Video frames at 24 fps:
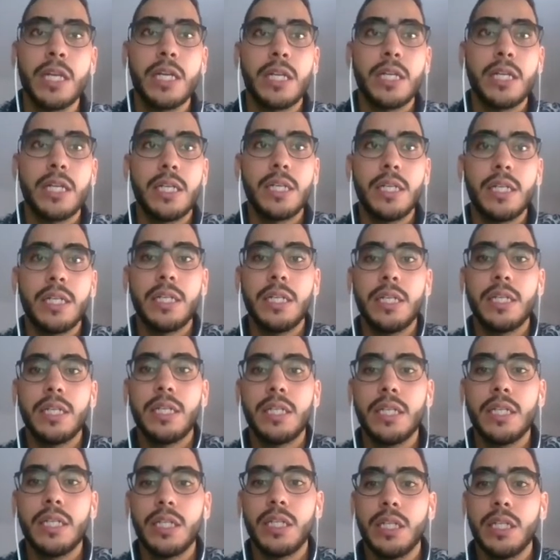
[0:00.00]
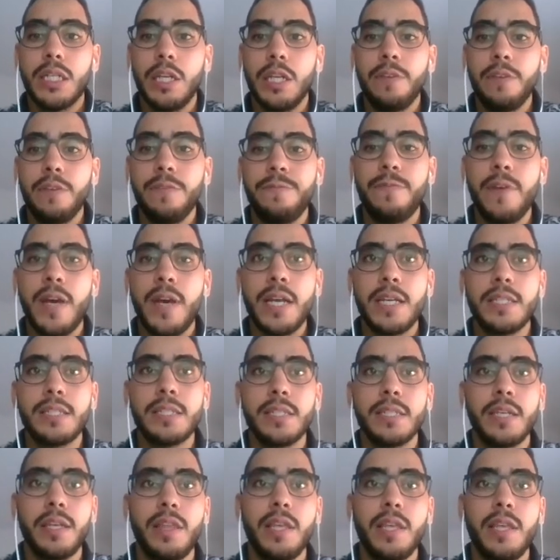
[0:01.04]
In fact,
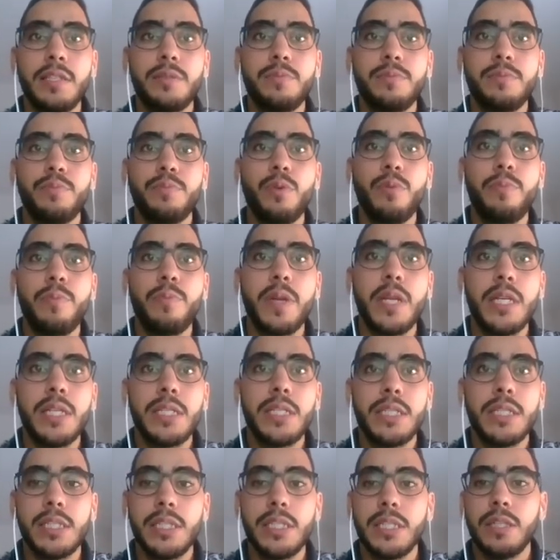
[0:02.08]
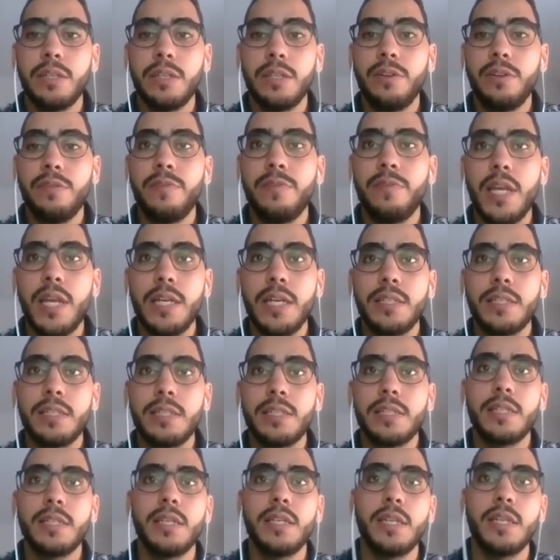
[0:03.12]
this property
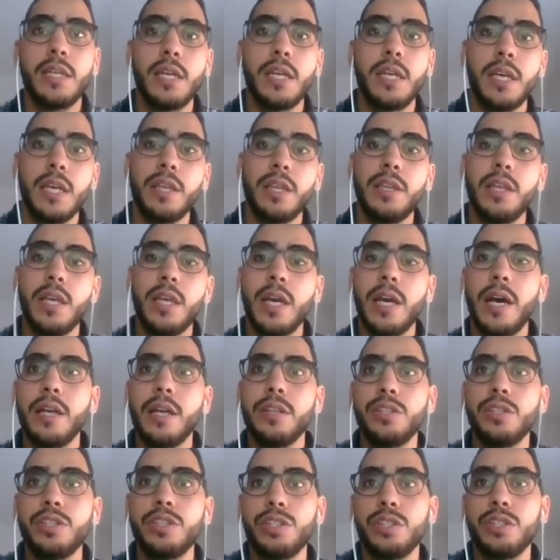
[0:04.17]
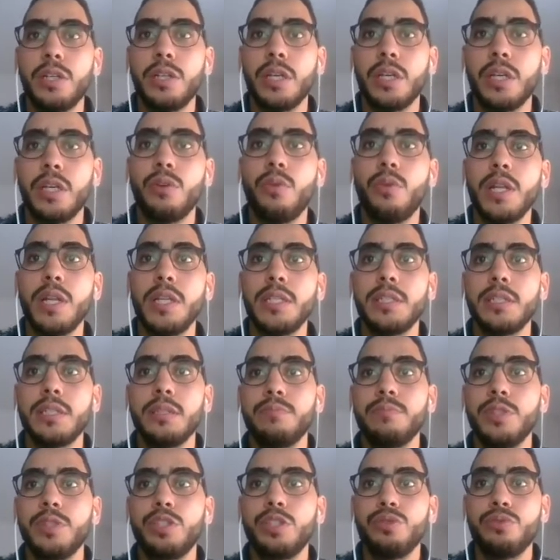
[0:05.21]
reflects the adhesion quality
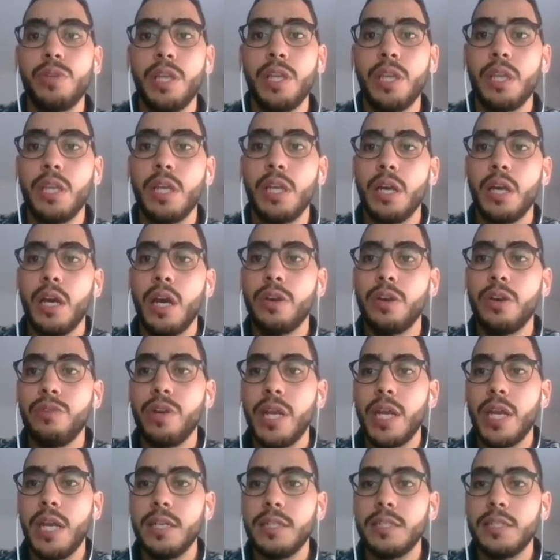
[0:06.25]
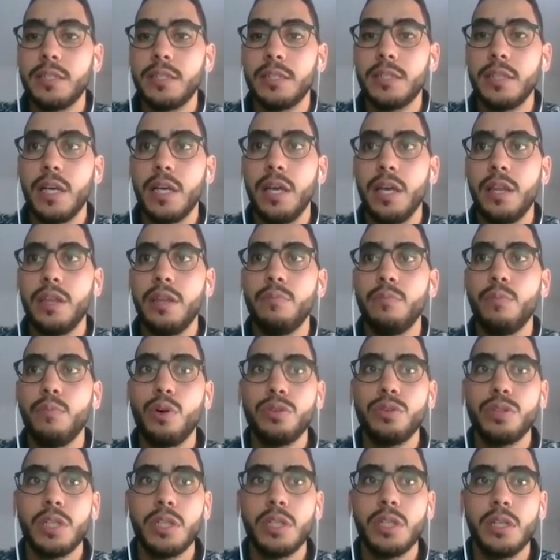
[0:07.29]
between the aggregate and the
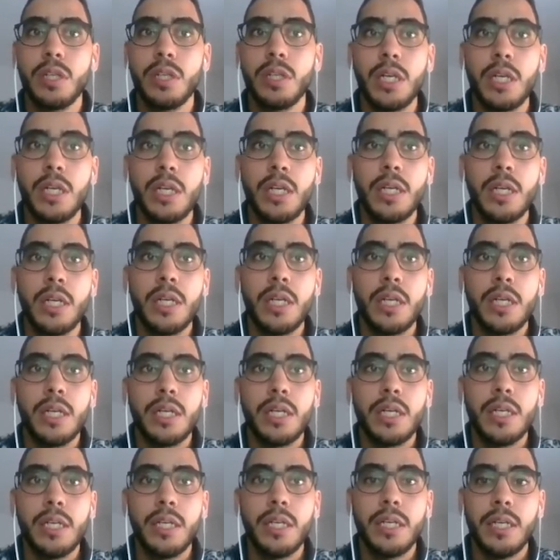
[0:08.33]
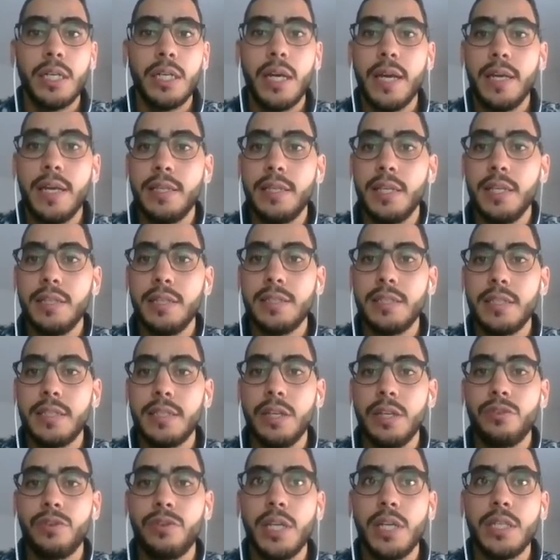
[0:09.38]
mortar, and its
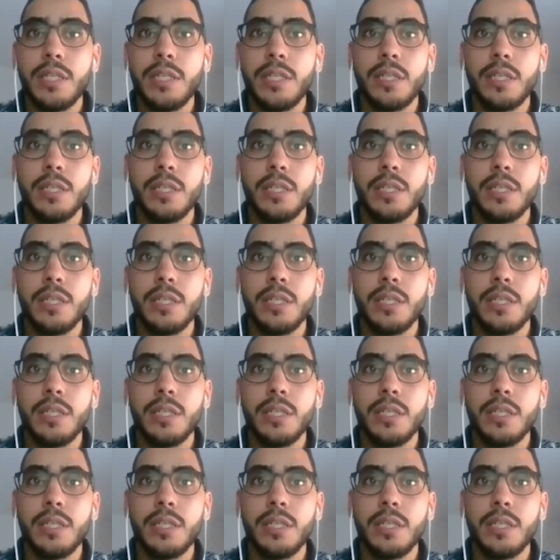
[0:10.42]
decrease